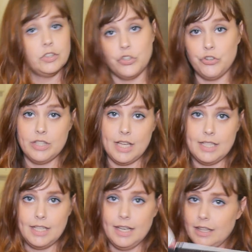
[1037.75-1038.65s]
Juice
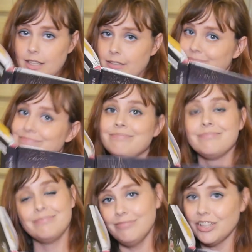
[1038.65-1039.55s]
that together,
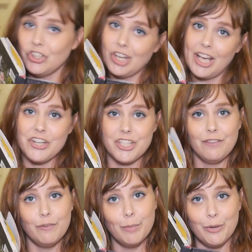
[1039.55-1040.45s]
and you got
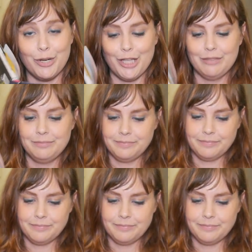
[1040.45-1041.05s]
yourself a boner.